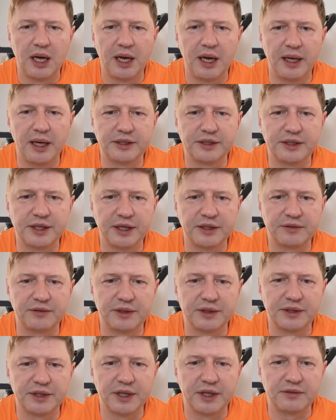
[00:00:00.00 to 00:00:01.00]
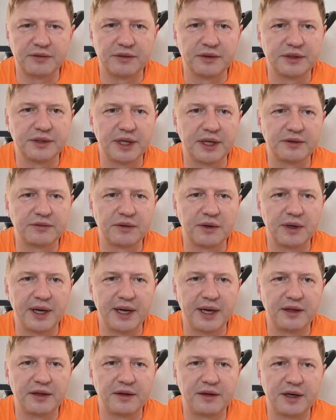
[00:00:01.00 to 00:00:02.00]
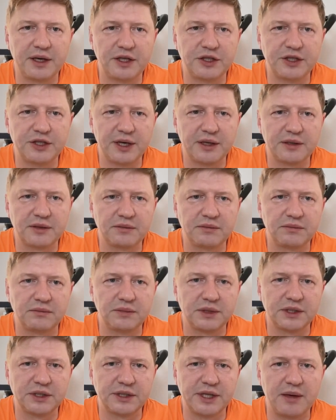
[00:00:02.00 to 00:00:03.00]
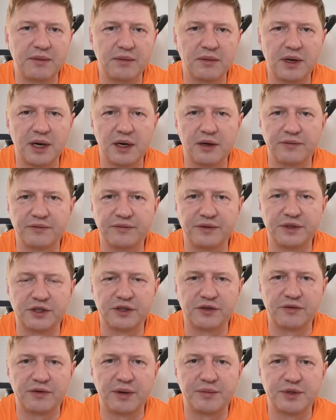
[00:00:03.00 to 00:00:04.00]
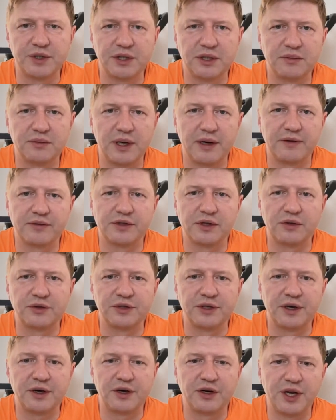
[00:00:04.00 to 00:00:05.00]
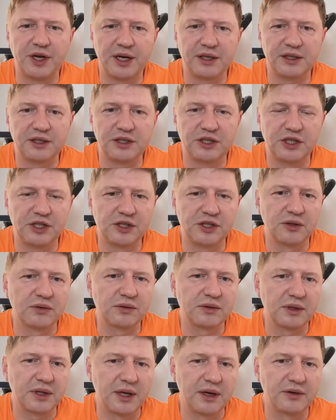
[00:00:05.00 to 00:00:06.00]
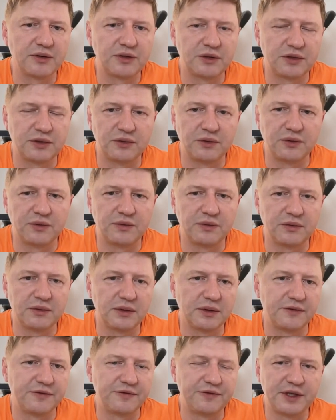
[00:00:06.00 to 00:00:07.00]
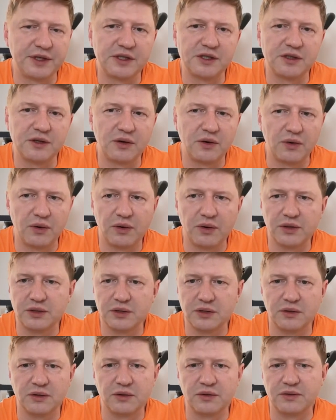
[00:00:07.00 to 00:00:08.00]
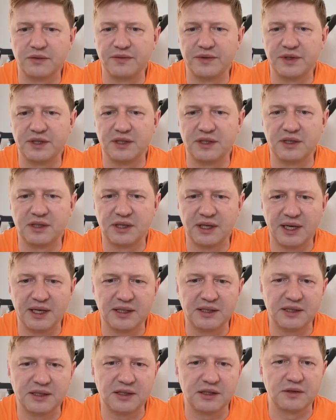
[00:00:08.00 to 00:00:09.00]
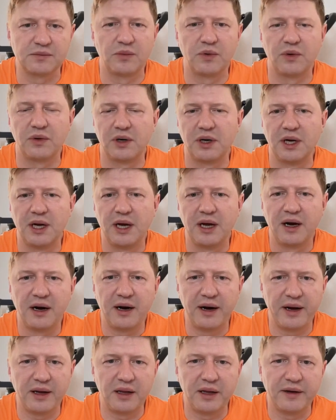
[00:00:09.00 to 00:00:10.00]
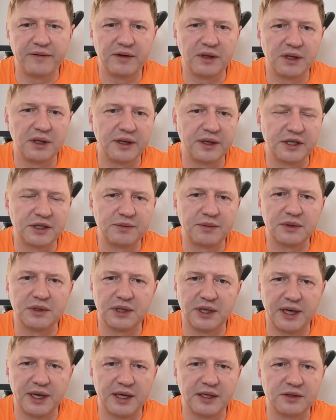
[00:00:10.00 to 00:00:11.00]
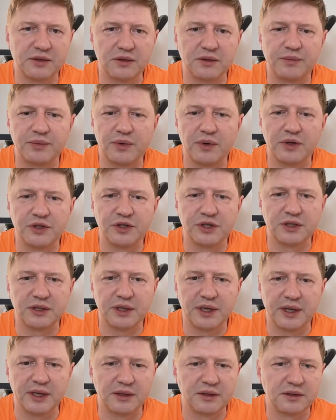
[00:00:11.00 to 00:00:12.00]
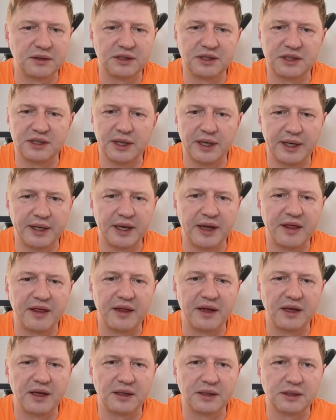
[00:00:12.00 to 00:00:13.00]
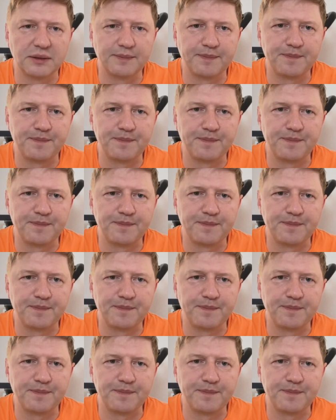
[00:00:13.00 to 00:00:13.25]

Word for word: etc etc etc and the architect the same kind of description we have solution architect that he's not allowed to uh, fix the code or to fix the tests it's more high level expertise on the project and designing things